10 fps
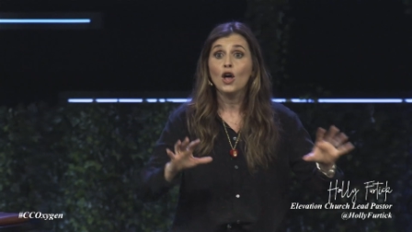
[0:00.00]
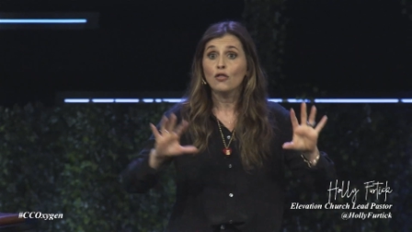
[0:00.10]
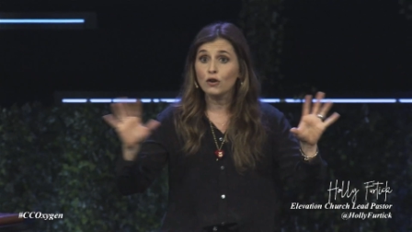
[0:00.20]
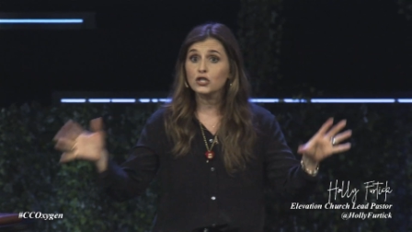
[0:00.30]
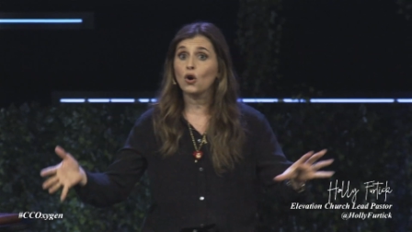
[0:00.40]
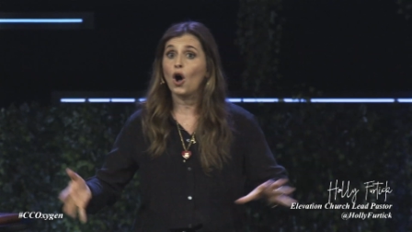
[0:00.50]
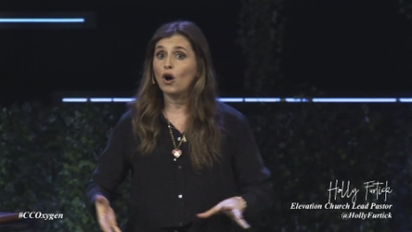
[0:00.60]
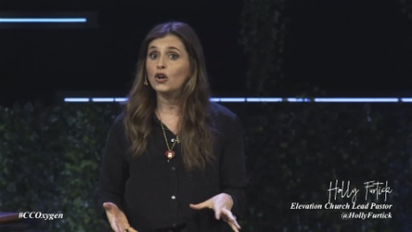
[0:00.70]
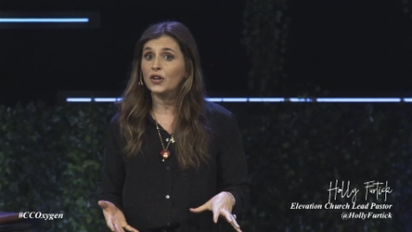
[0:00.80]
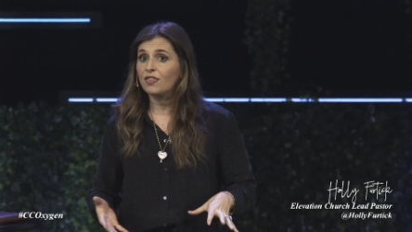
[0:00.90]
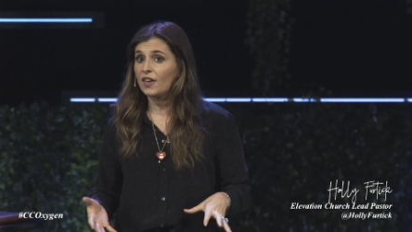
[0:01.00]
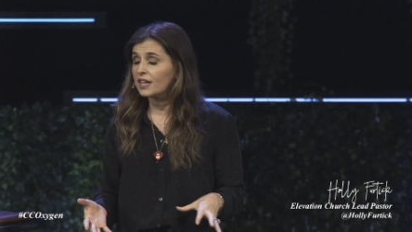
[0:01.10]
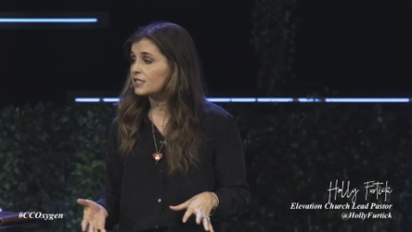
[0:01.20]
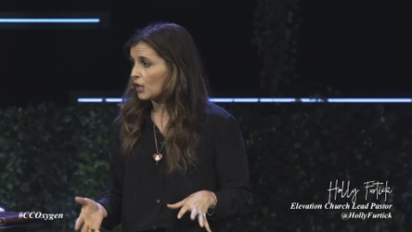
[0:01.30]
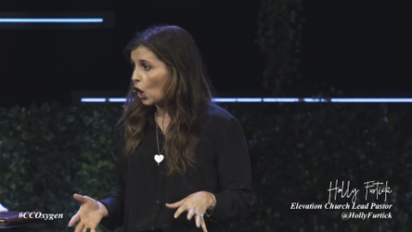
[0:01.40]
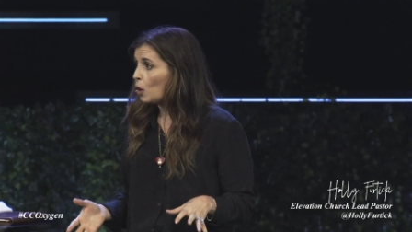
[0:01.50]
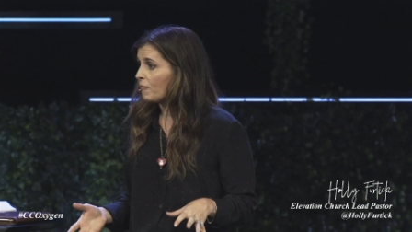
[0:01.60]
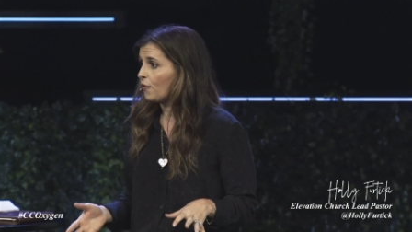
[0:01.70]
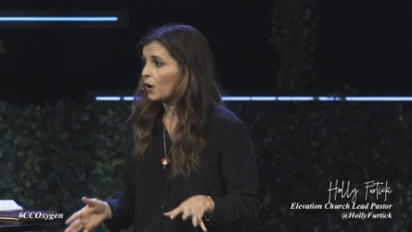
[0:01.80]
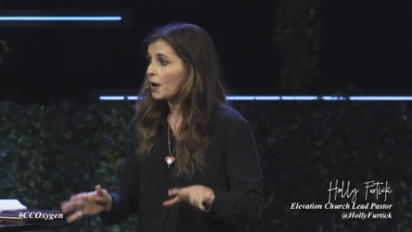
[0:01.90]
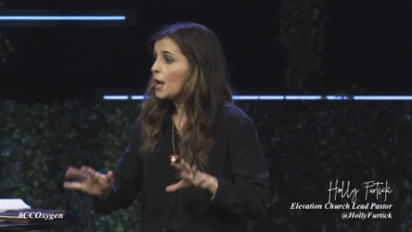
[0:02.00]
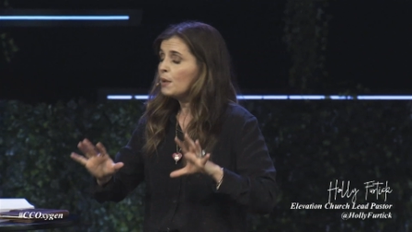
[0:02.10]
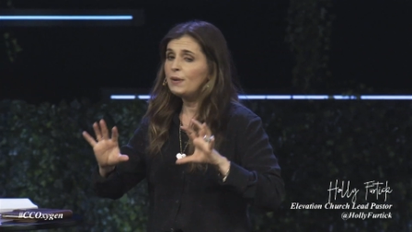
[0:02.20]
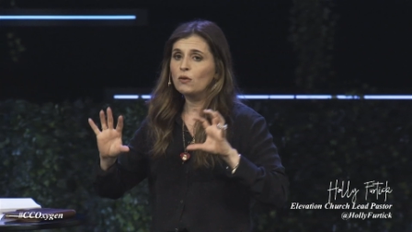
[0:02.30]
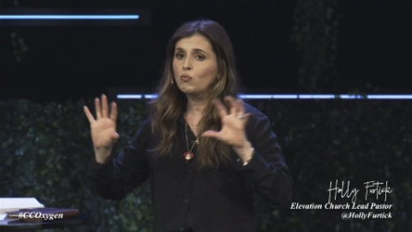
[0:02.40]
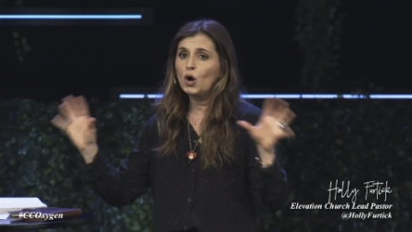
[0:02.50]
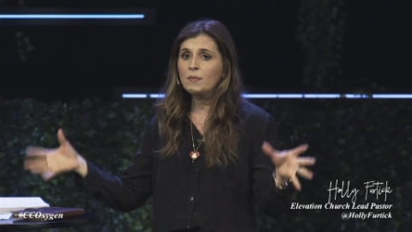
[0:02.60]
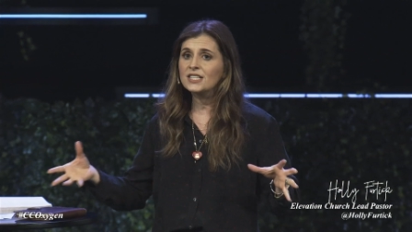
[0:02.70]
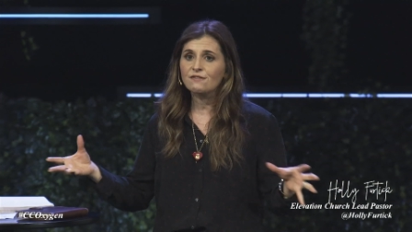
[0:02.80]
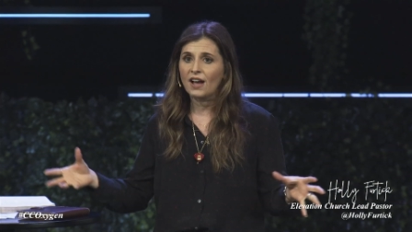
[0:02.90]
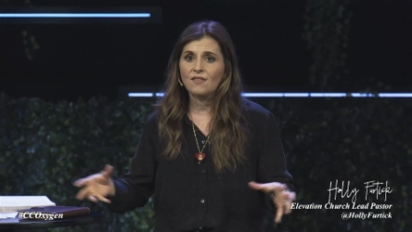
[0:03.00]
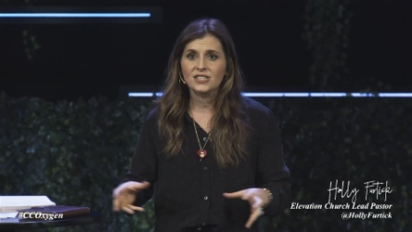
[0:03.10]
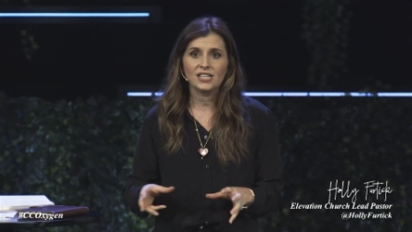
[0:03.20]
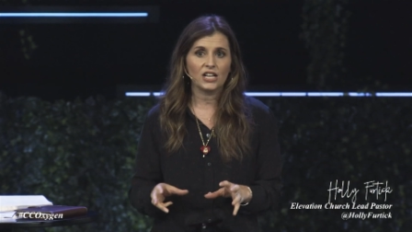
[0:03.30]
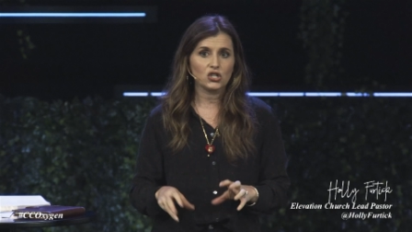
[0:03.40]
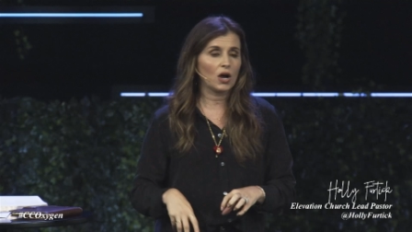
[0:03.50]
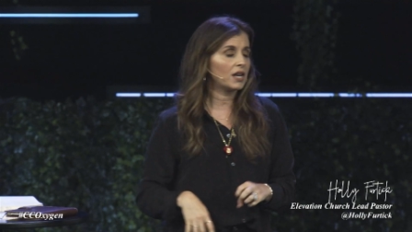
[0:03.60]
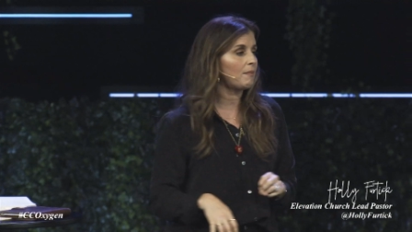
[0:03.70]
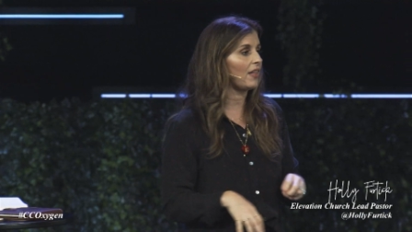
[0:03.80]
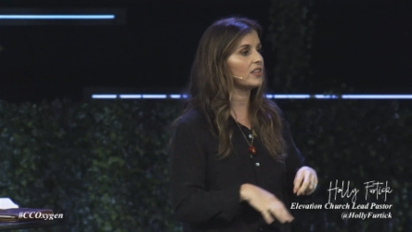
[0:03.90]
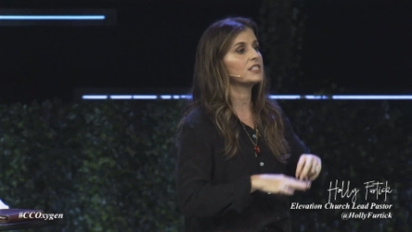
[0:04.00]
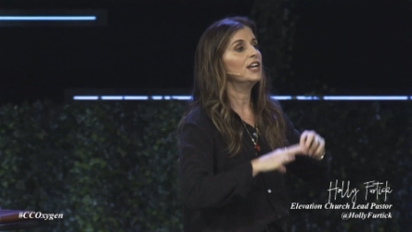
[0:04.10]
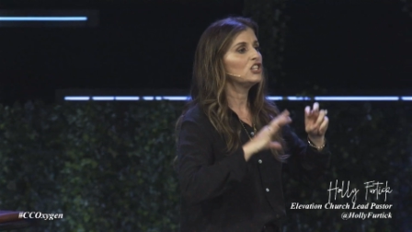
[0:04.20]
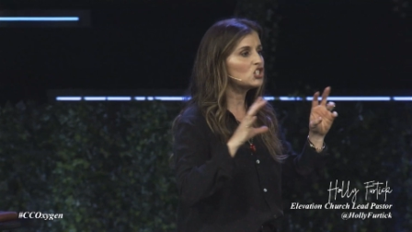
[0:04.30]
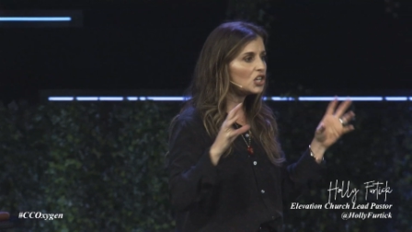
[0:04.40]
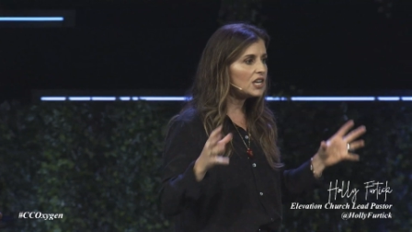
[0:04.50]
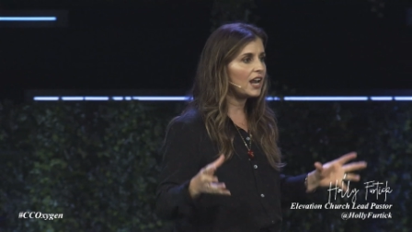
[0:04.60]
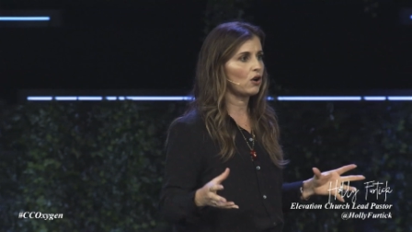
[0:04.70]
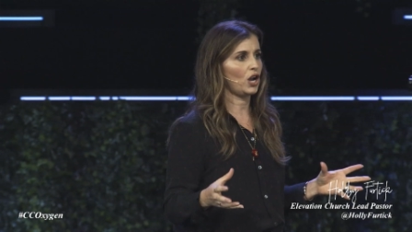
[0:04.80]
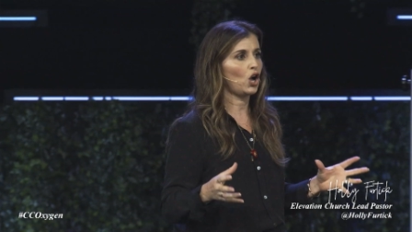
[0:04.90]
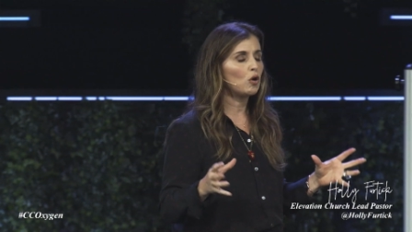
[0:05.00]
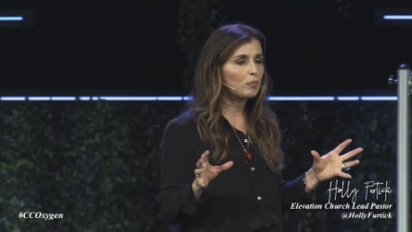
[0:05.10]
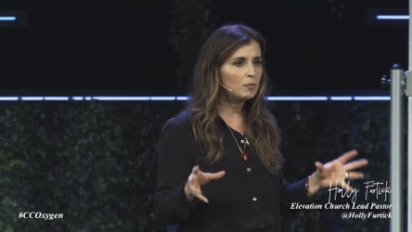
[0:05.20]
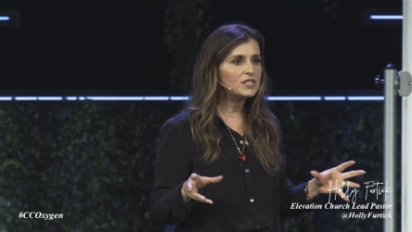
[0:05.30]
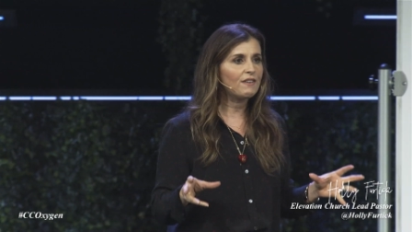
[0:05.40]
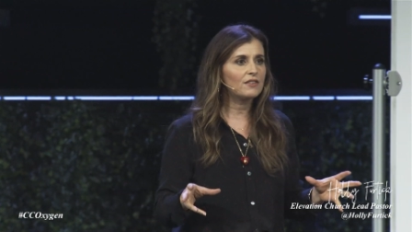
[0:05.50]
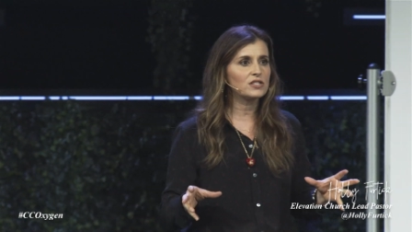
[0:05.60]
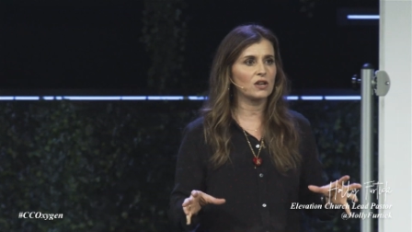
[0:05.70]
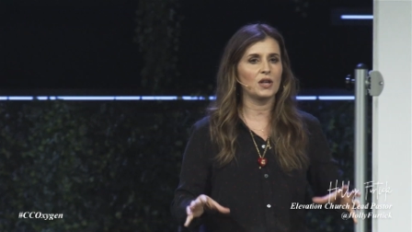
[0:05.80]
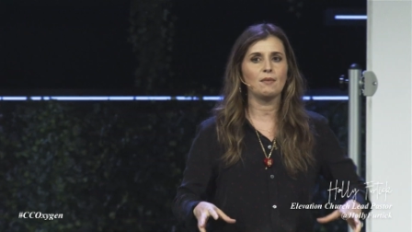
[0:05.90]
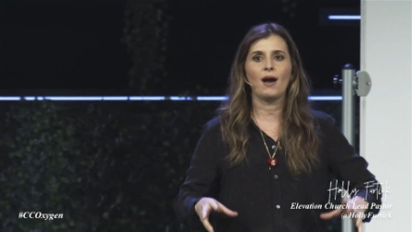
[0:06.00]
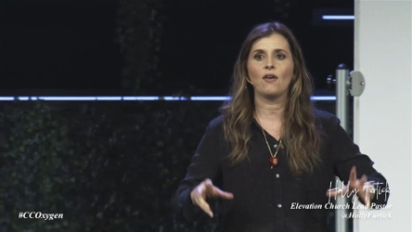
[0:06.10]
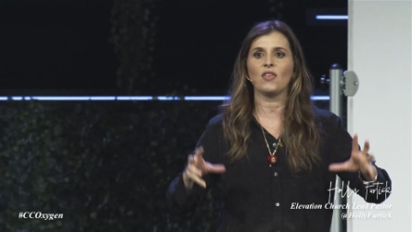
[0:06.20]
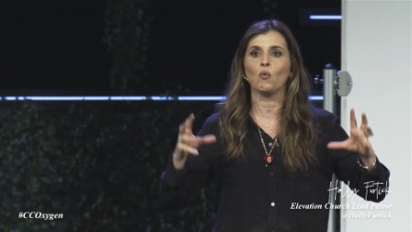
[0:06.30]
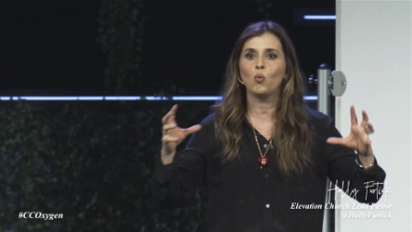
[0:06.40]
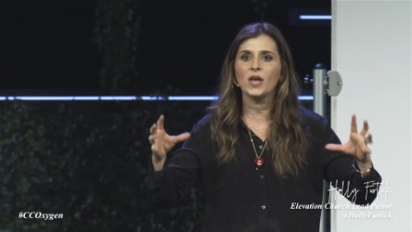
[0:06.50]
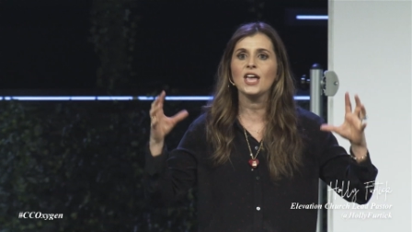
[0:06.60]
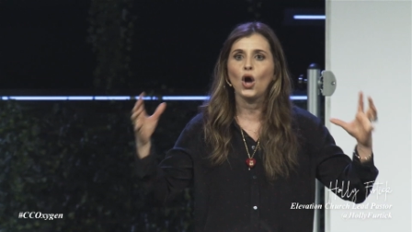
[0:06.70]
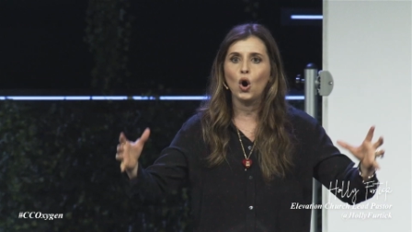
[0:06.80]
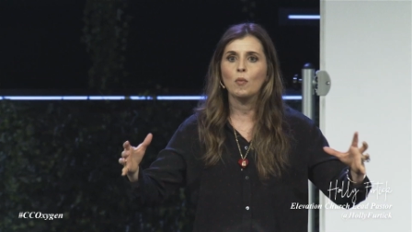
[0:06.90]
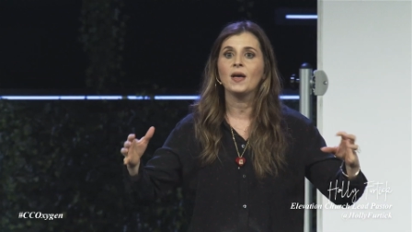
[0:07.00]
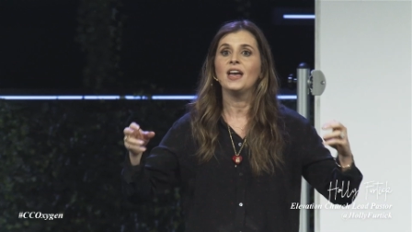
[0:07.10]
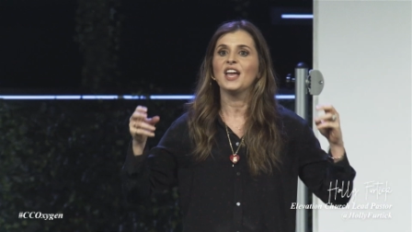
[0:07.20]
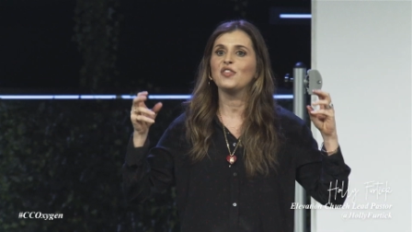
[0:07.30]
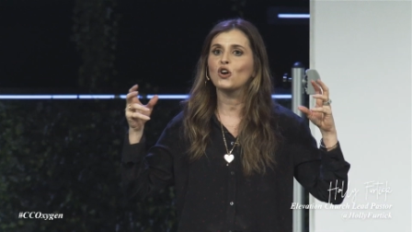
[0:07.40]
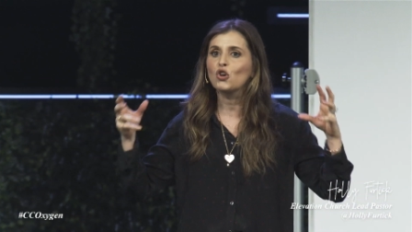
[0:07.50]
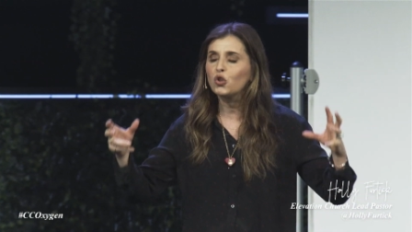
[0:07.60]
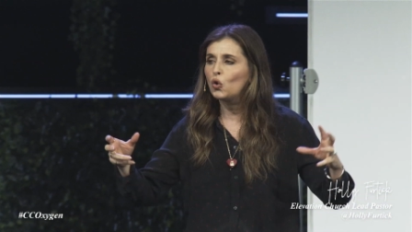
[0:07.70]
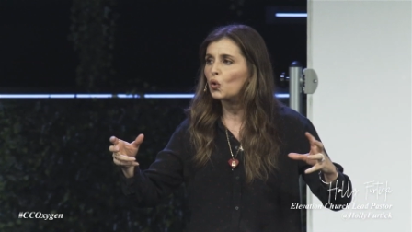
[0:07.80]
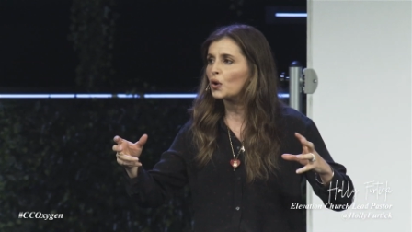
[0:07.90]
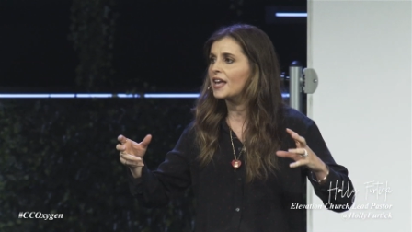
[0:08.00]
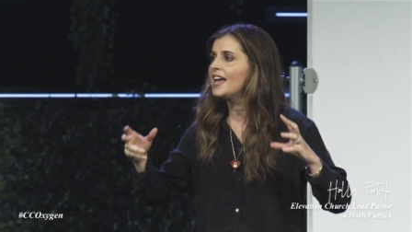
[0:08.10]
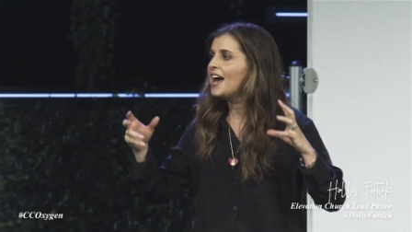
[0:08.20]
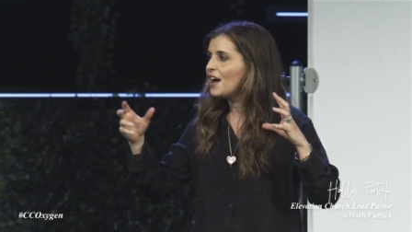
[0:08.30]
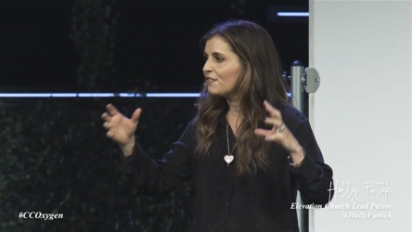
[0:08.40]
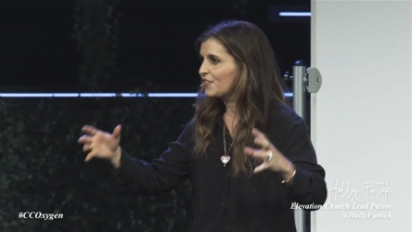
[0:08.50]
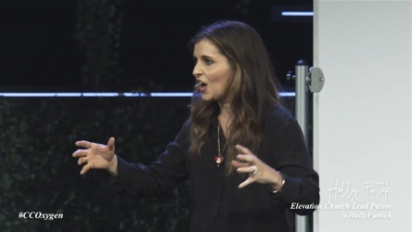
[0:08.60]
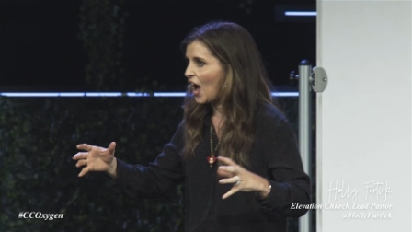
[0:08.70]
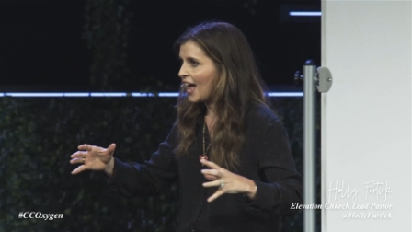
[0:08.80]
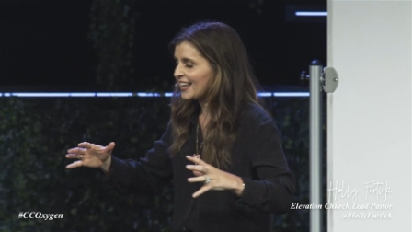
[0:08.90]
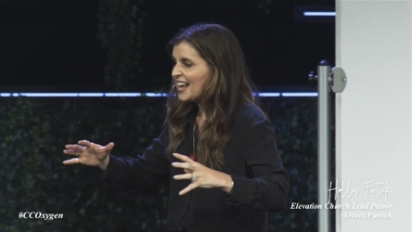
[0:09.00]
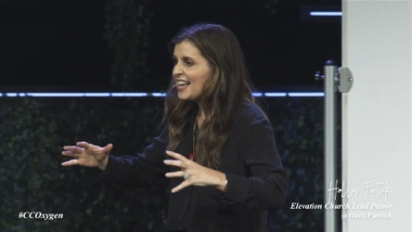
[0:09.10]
Those are all good things to hope for. But Romans 5 is not talking about this generic hope. Romans 5 is talking about that we hope in the glory of God.